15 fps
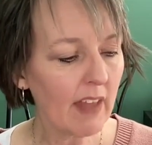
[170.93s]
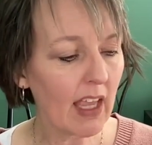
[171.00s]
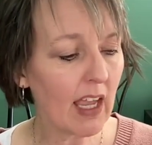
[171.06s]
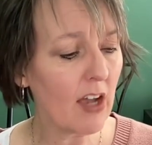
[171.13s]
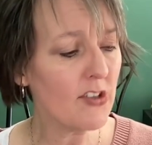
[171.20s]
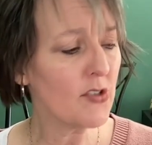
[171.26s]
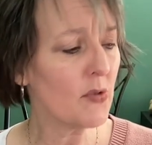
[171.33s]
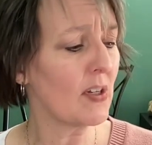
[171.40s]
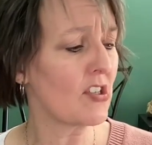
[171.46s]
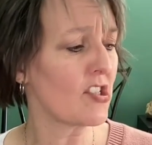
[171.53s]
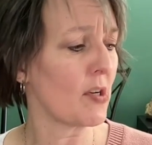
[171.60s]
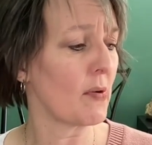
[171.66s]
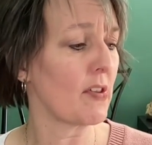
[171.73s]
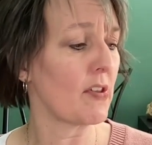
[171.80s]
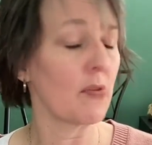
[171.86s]
I also want to
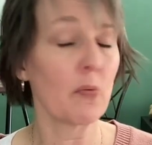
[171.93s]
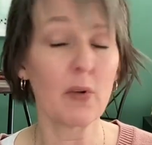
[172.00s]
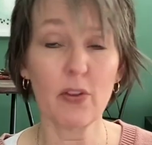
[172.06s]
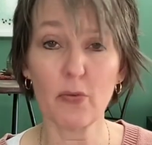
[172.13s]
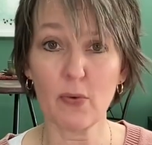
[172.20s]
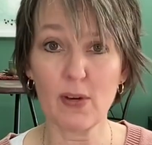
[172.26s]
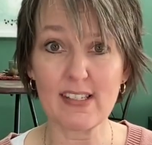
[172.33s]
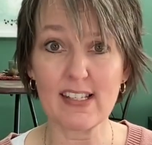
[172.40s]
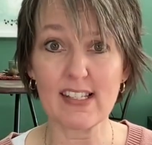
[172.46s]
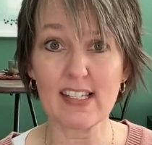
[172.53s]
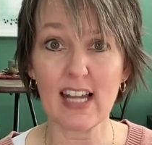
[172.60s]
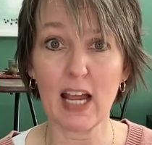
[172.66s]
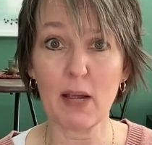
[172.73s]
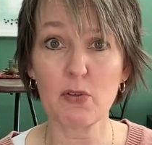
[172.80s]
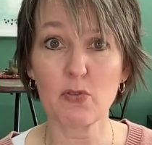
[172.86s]
share with you that one of the reasons
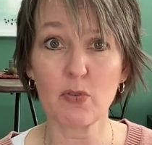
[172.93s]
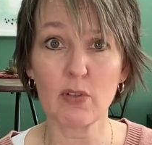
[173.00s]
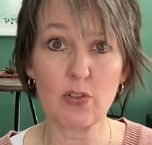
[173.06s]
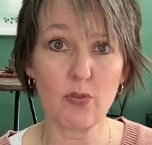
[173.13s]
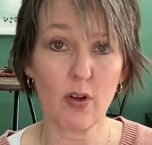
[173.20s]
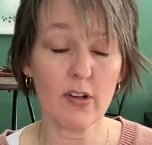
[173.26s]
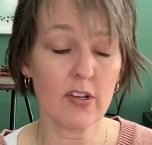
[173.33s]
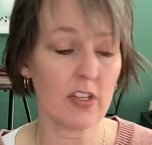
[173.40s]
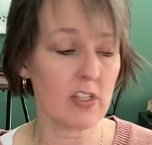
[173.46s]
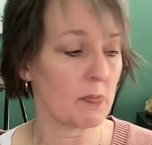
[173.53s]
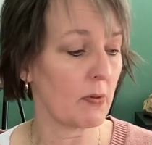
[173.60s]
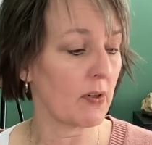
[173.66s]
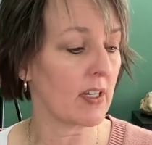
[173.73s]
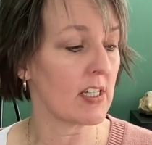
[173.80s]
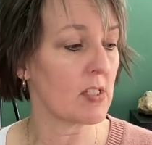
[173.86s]
that I was really drawn to this
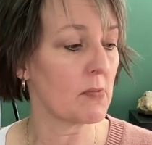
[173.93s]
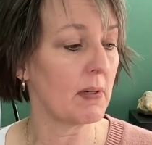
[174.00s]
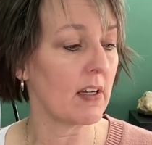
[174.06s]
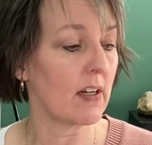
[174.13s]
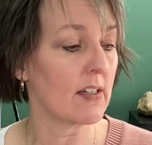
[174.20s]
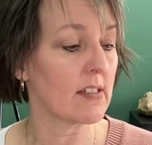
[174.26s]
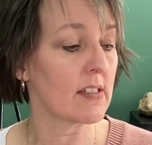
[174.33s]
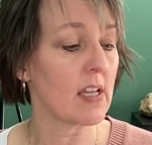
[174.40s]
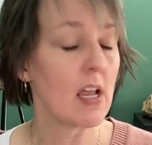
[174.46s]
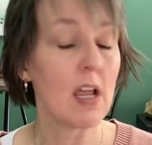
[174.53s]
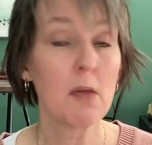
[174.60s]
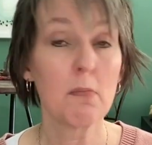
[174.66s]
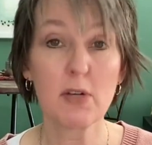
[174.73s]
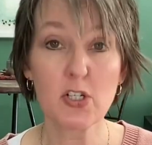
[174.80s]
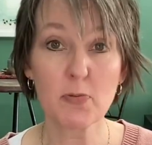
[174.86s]
book is because
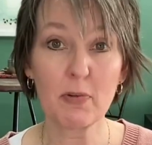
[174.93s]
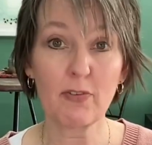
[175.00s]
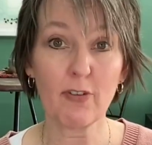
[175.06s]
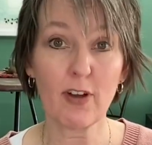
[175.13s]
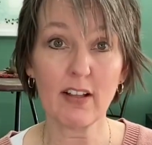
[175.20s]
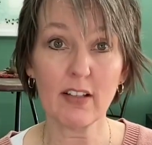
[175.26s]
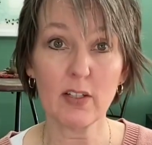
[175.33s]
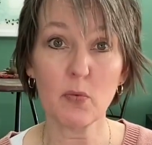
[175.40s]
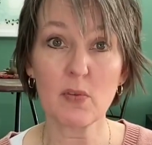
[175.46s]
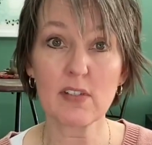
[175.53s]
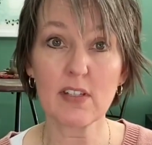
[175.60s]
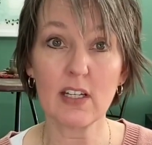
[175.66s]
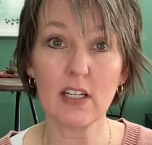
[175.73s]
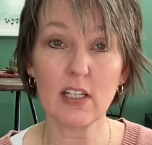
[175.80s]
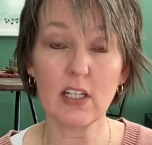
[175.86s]
Benjamin Franklin
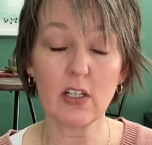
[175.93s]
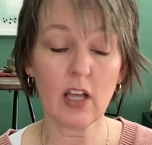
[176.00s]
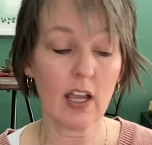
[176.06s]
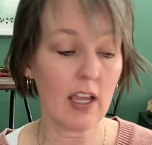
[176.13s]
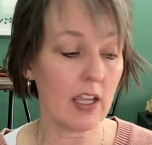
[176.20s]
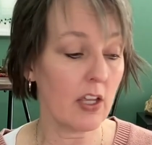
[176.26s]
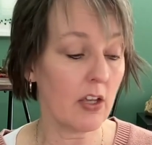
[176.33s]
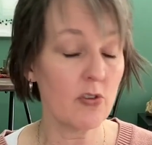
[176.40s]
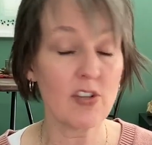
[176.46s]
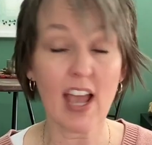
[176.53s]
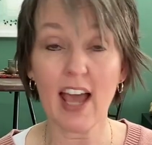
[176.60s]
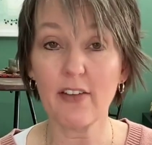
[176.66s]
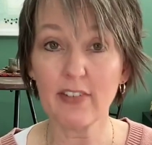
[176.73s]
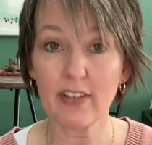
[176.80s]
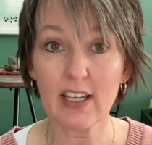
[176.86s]
was a huge
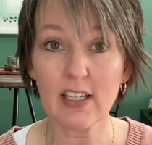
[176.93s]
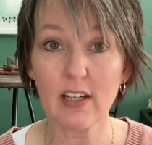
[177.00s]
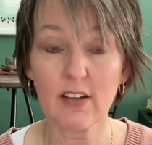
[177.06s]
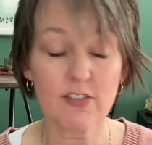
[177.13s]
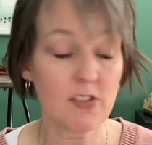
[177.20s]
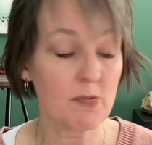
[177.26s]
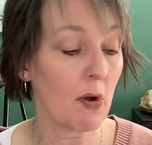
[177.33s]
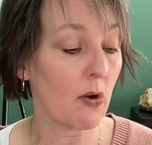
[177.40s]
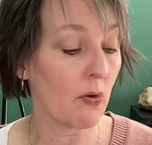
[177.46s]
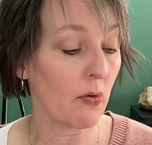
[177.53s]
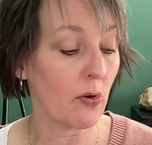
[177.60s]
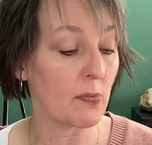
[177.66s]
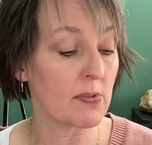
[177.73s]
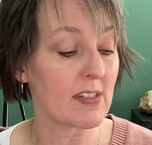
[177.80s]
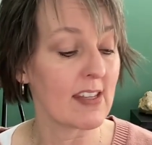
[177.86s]
advocate of small
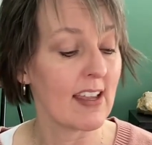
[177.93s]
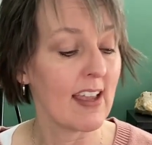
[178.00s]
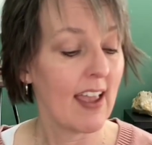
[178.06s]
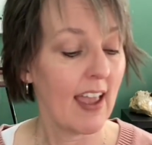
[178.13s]
groups.